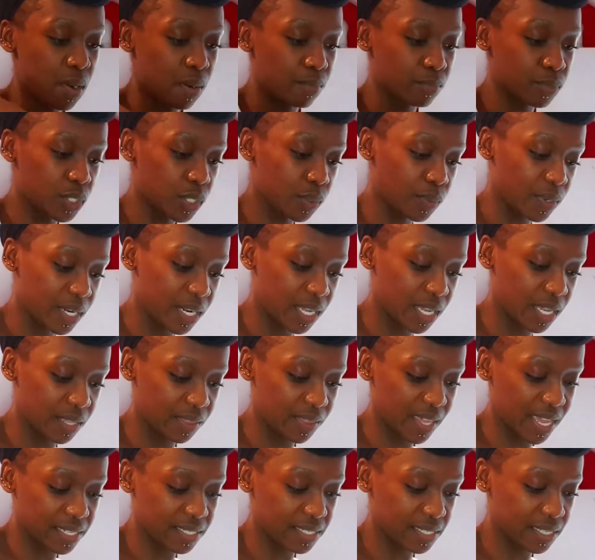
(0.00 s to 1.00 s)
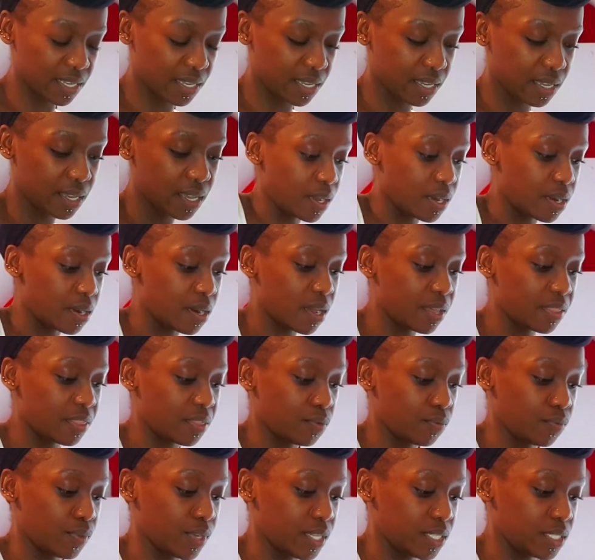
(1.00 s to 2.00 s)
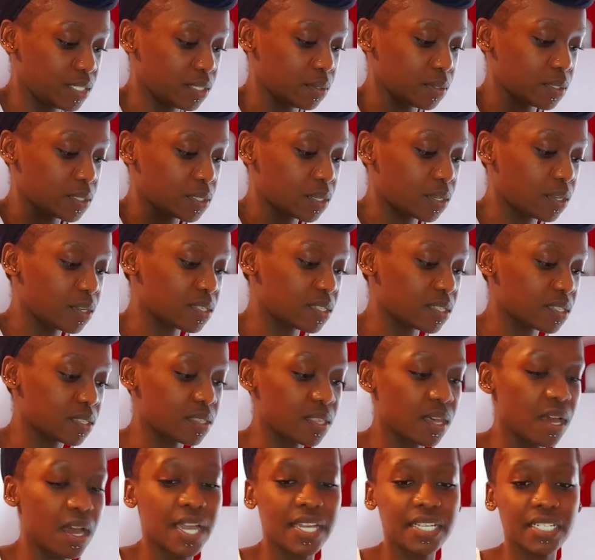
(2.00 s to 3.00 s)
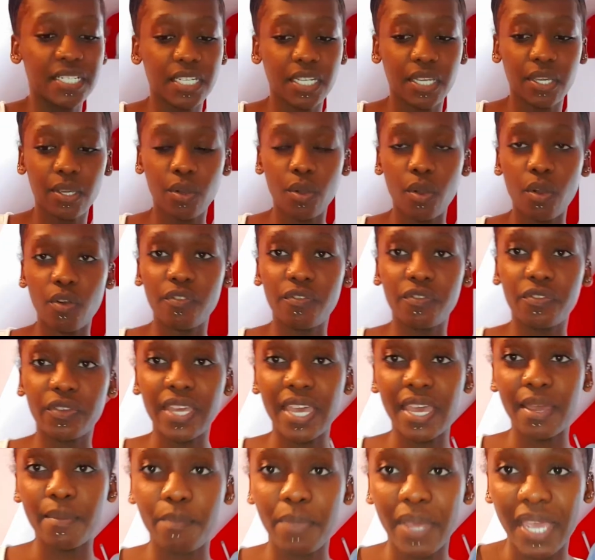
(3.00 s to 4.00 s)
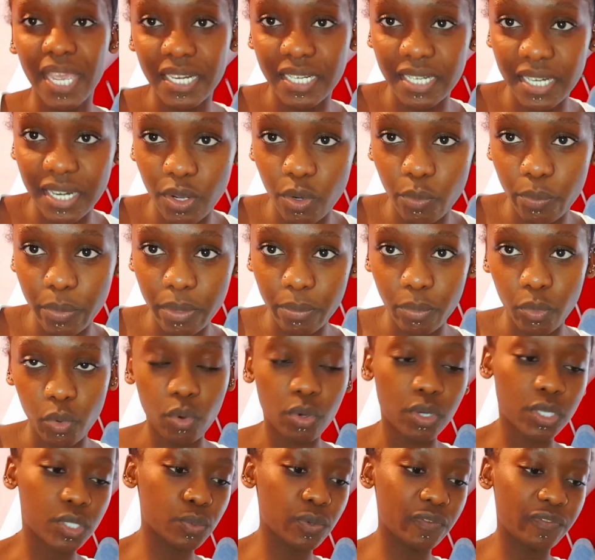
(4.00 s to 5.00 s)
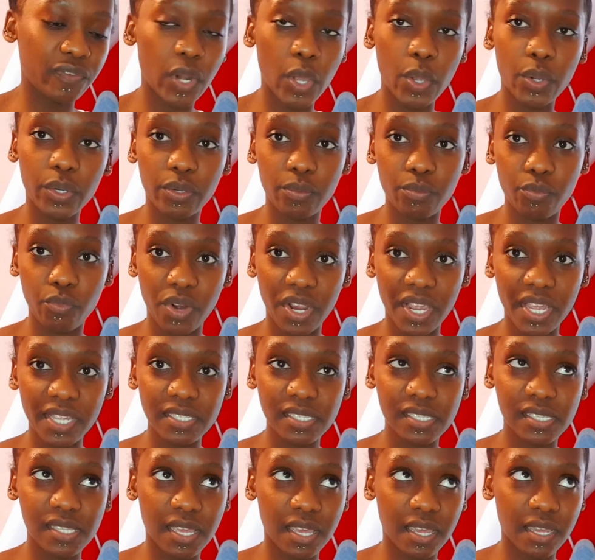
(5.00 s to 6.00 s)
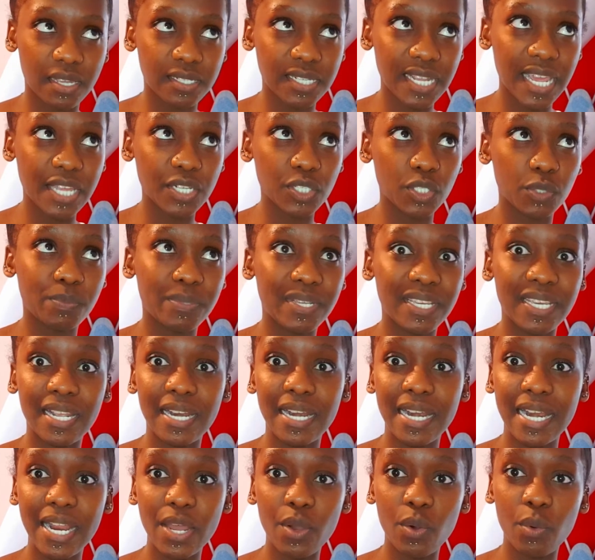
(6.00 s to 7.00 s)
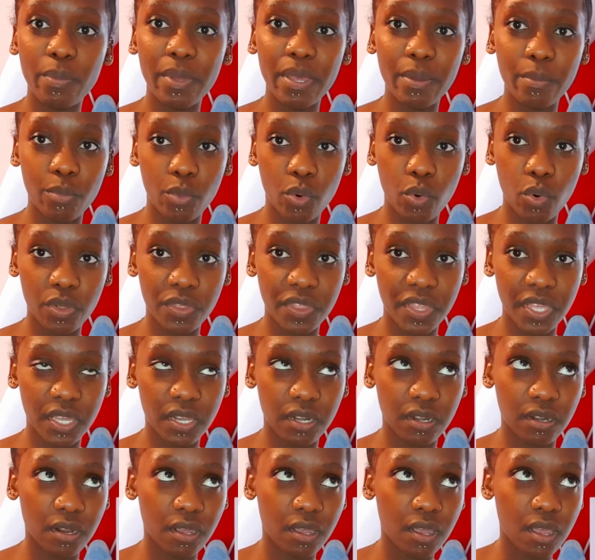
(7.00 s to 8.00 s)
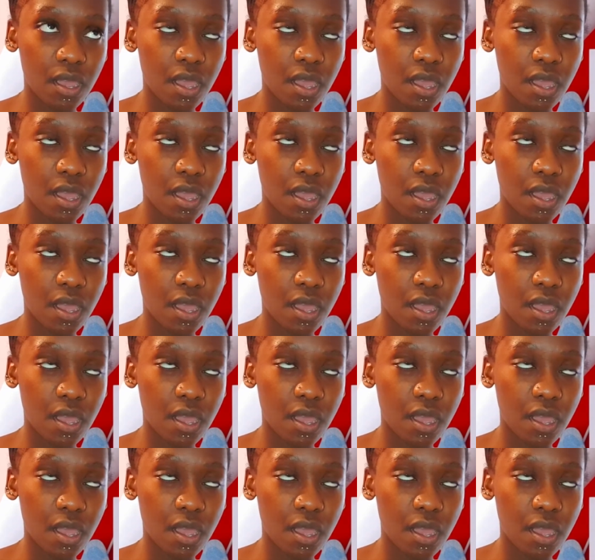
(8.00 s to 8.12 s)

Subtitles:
I'm doing it, that's it. Another reason is because the idea of getting paid a little bit more, because with locum rates they tend to be a little bit more than